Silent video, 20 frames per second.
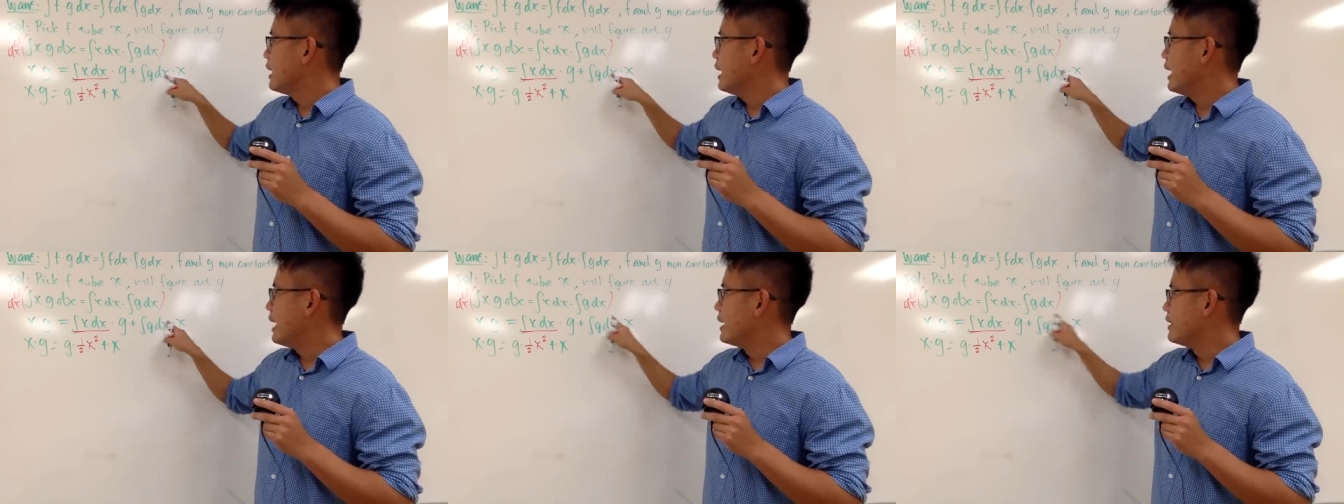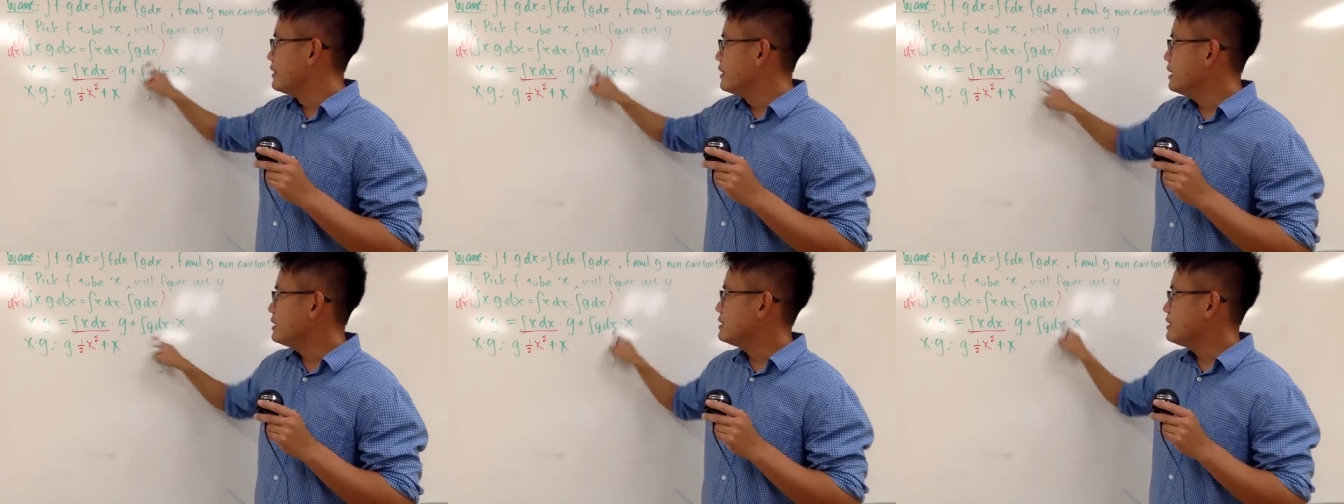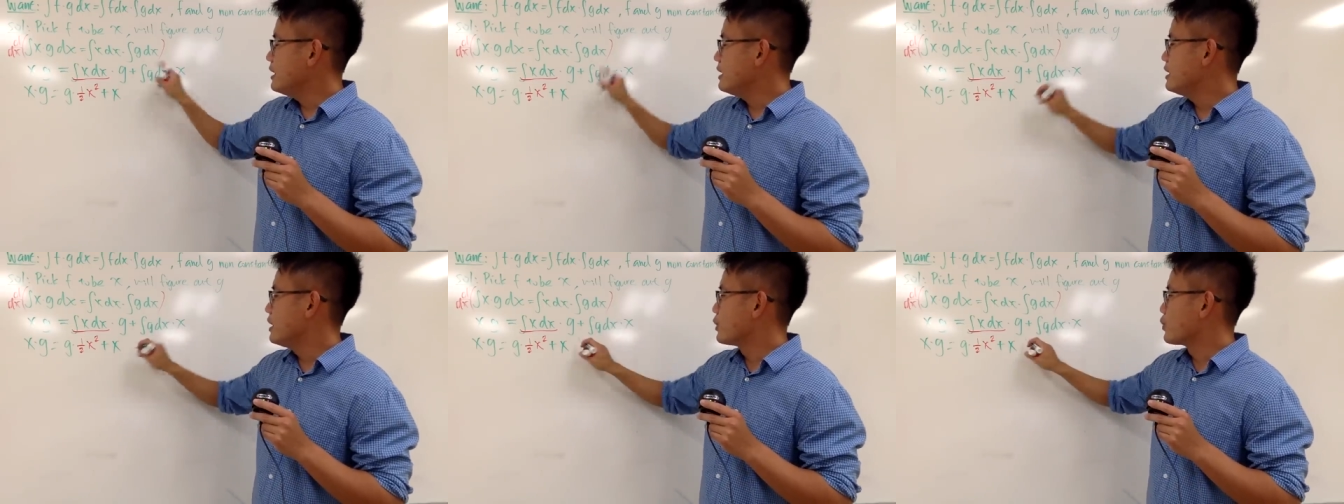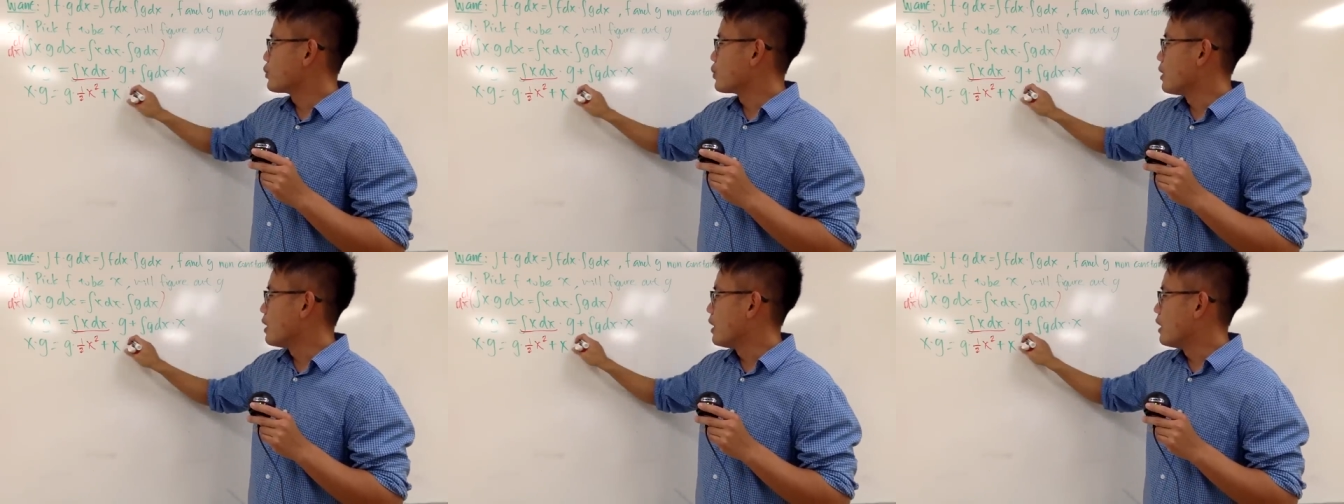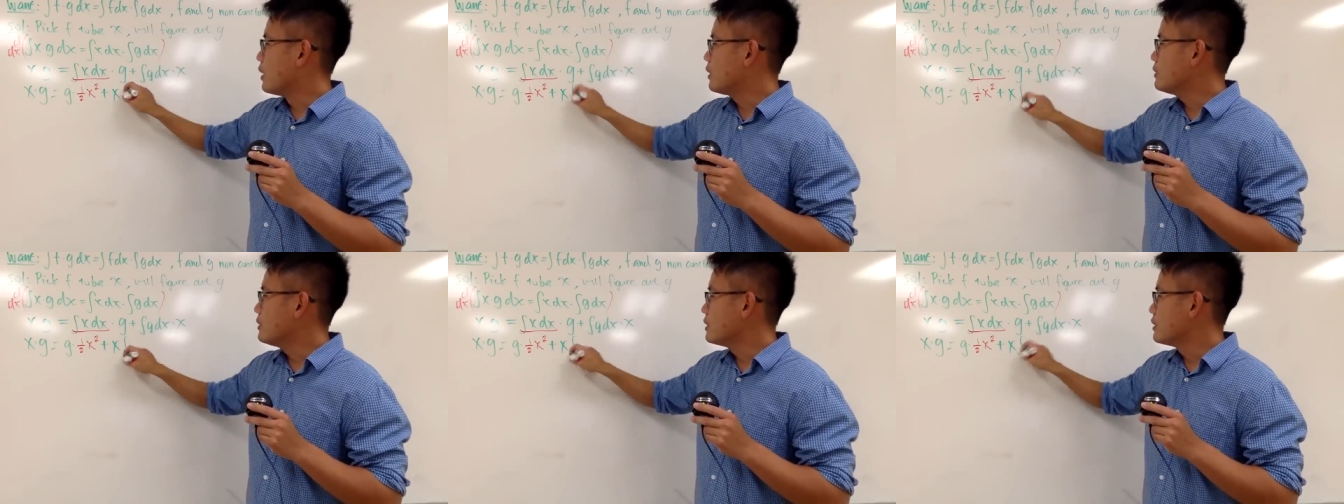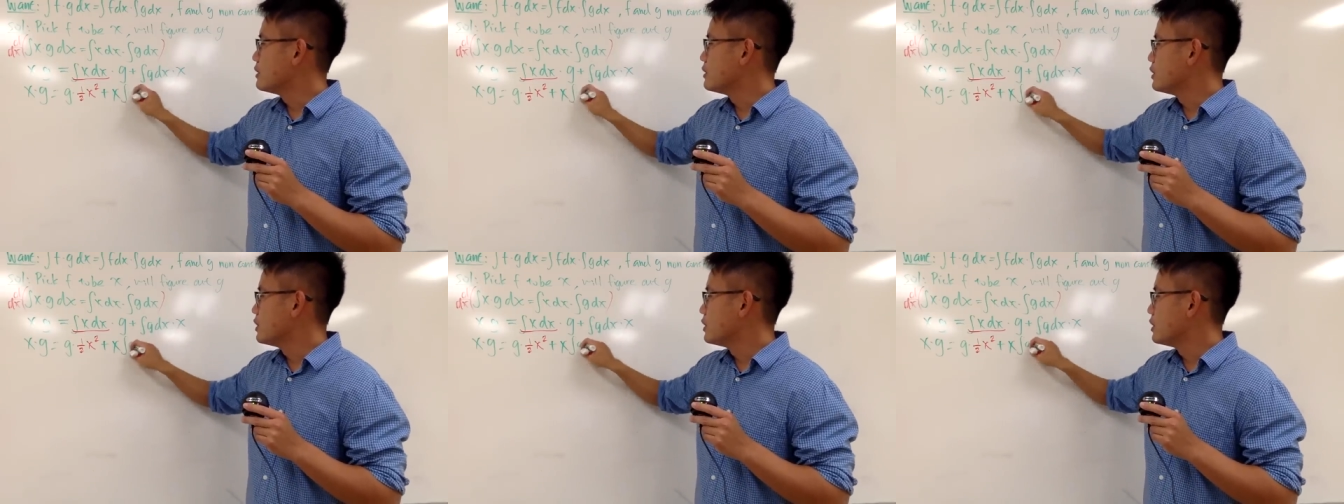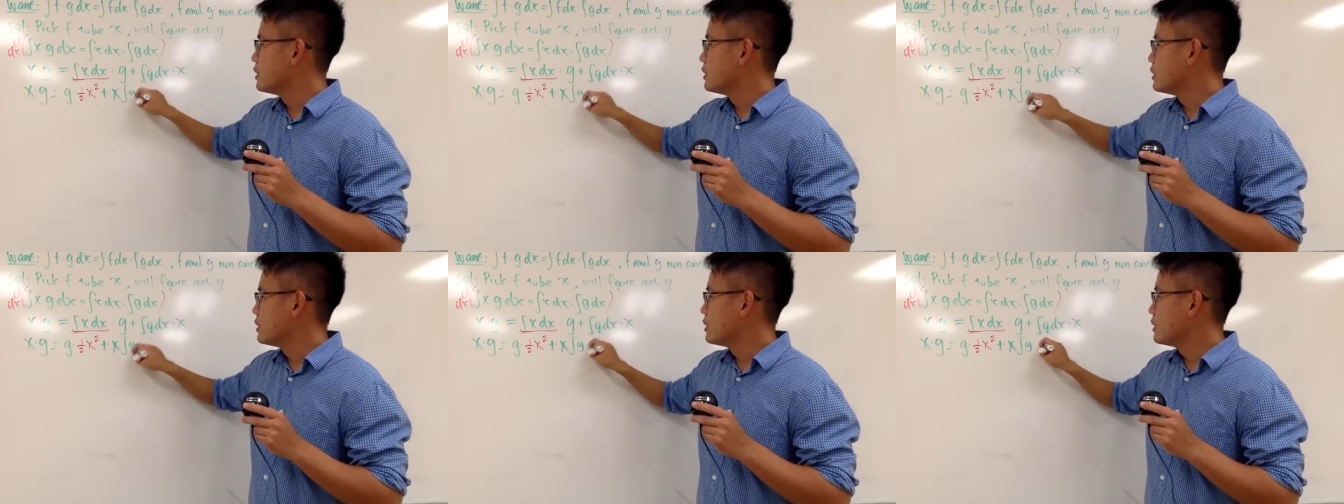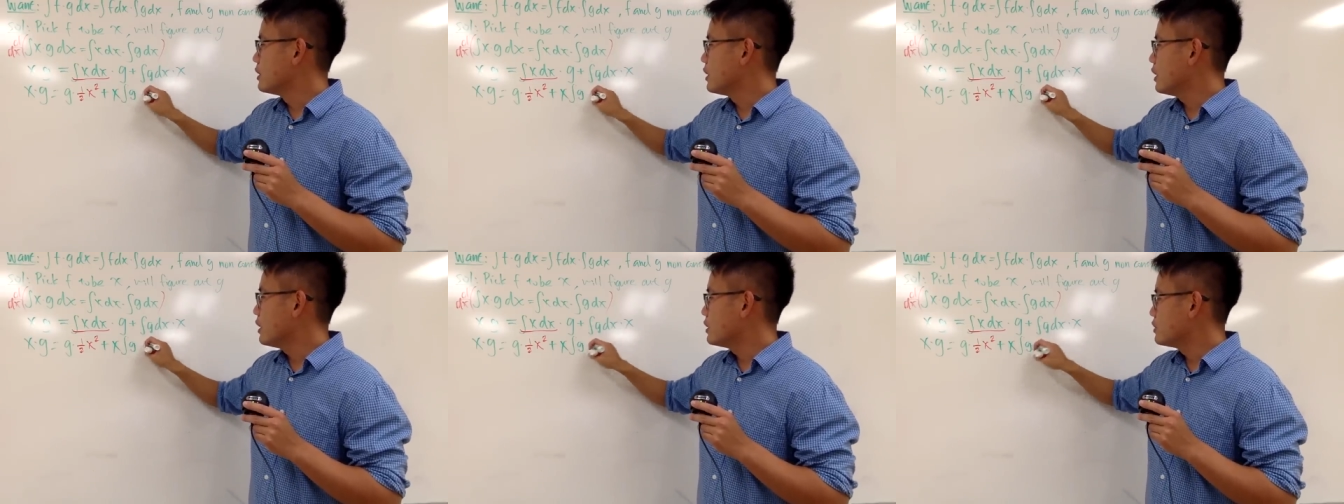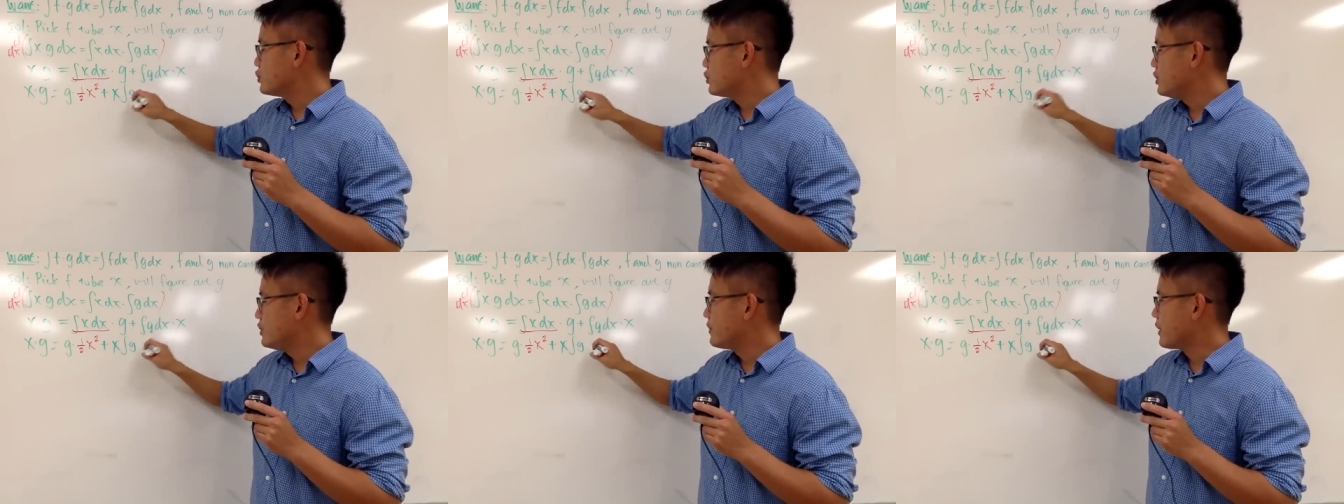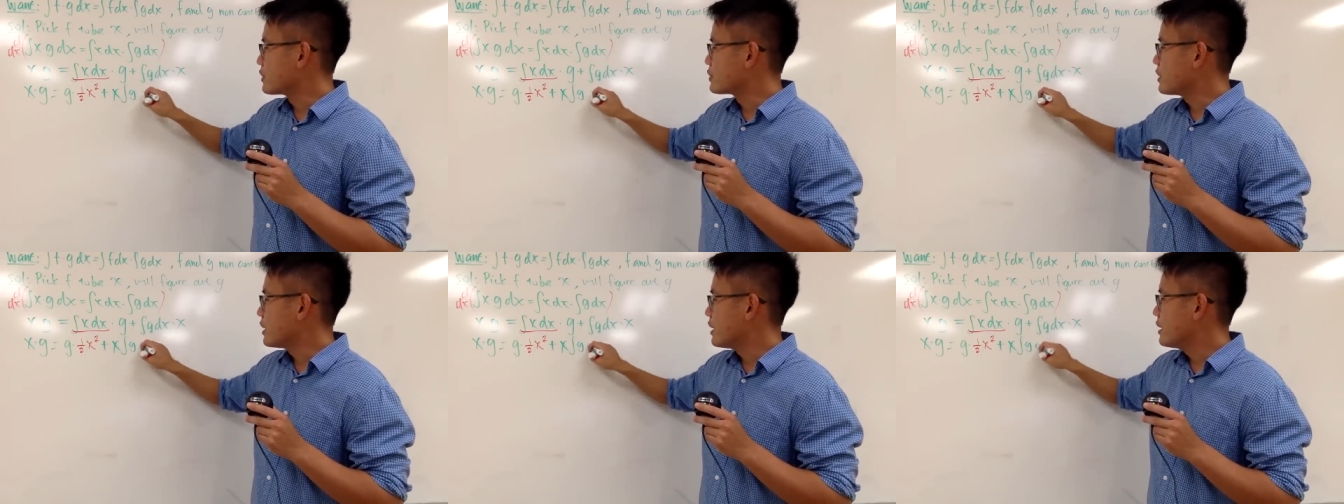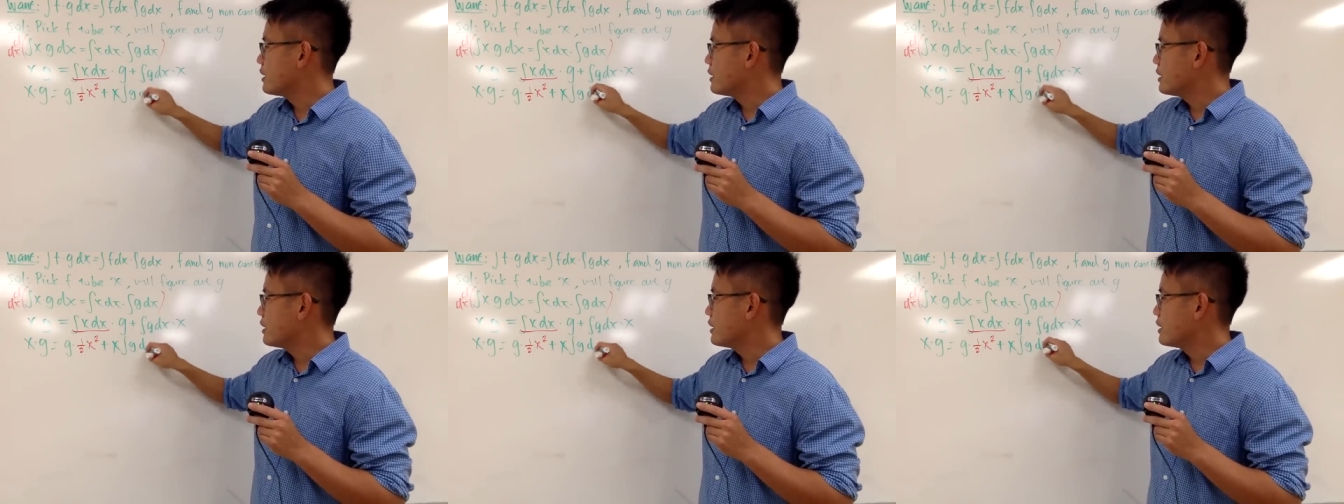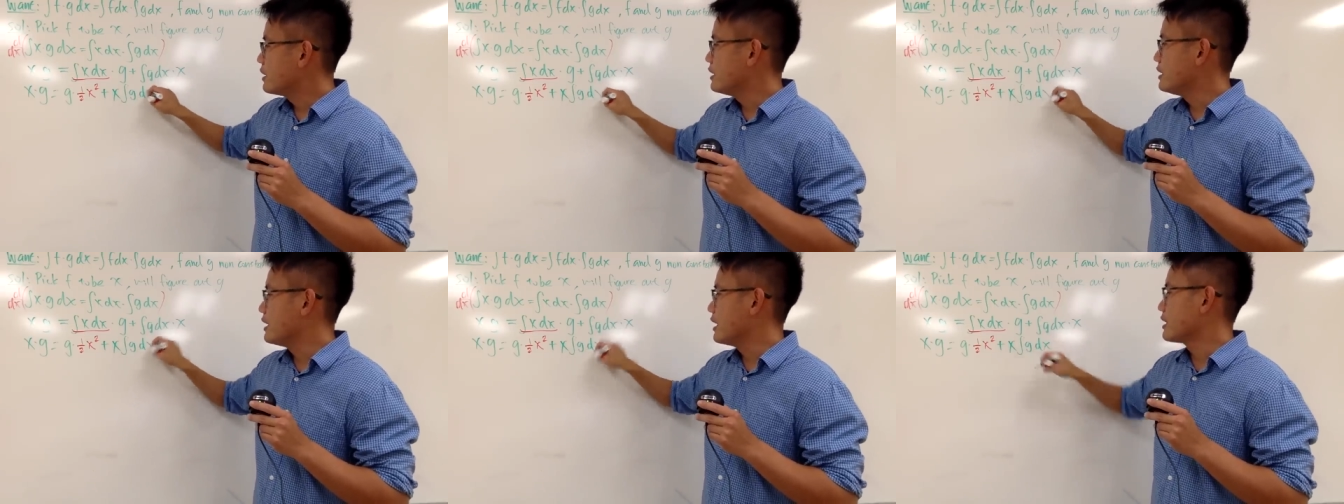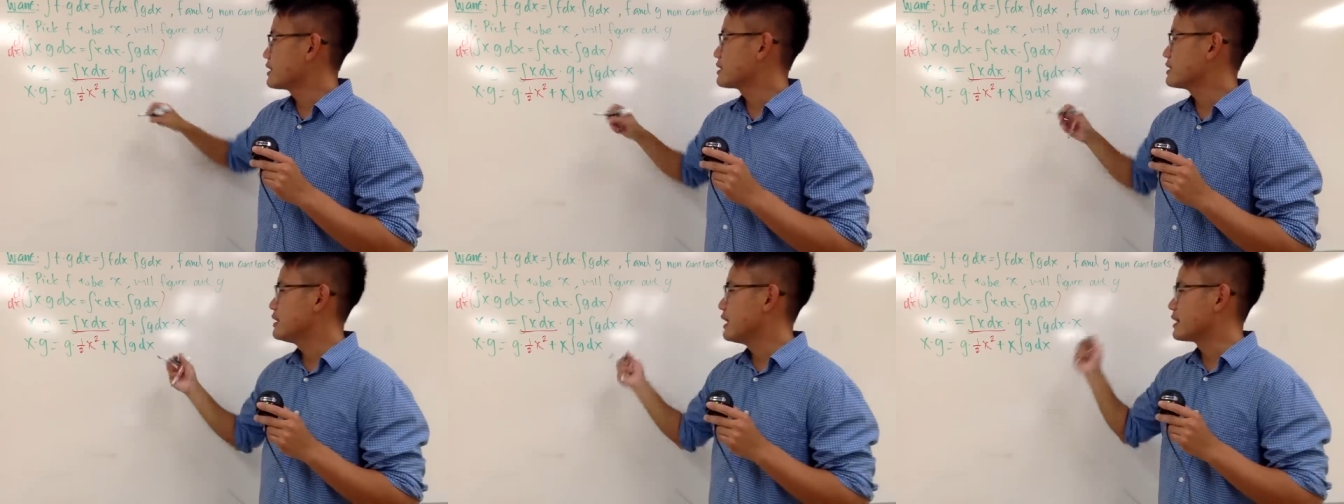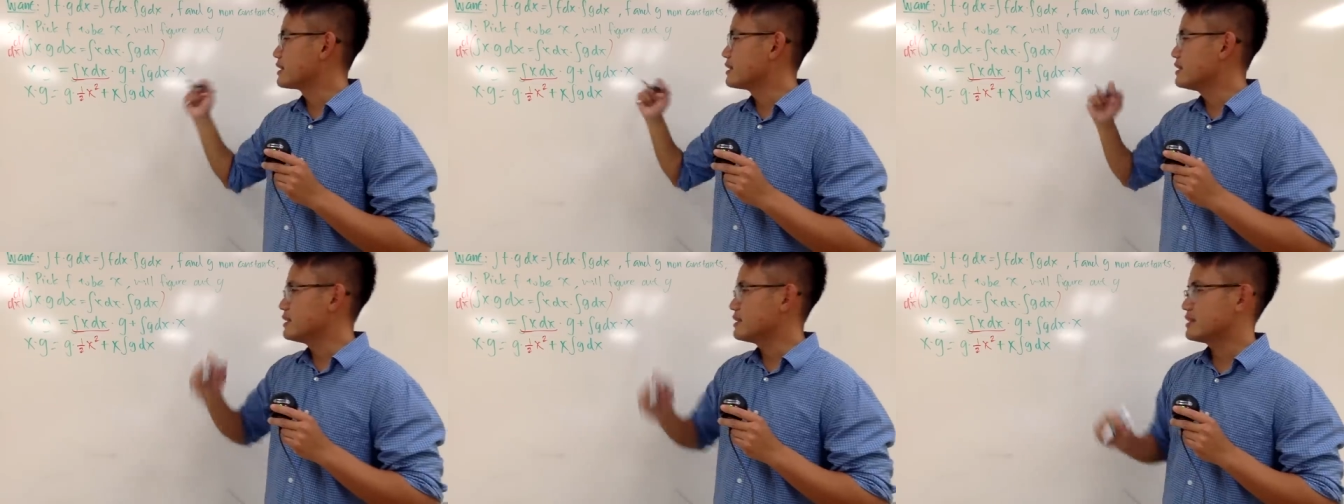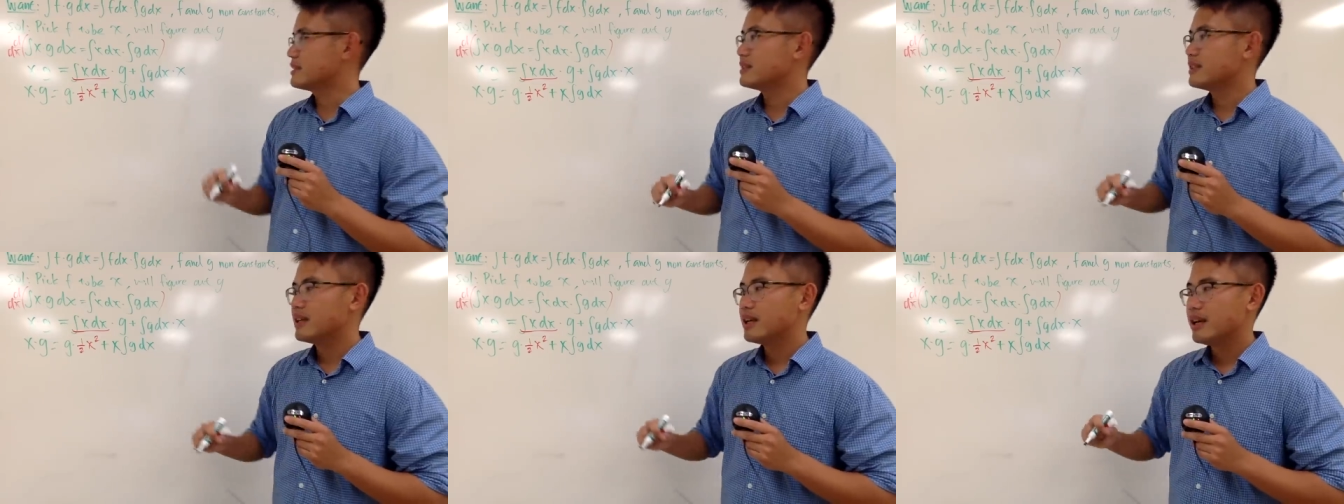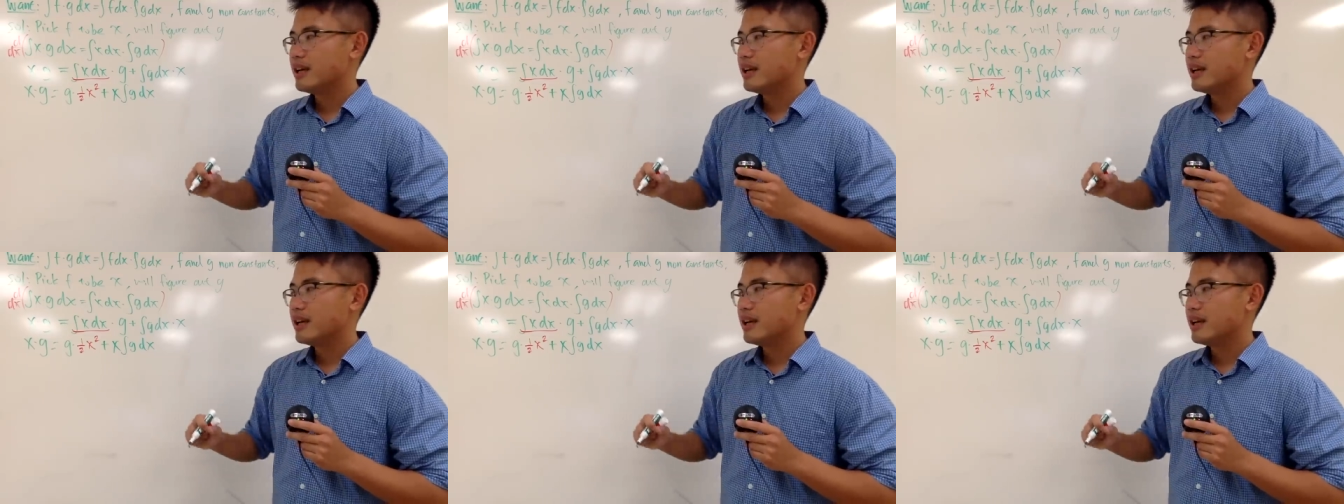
and this integral g function dx, like this.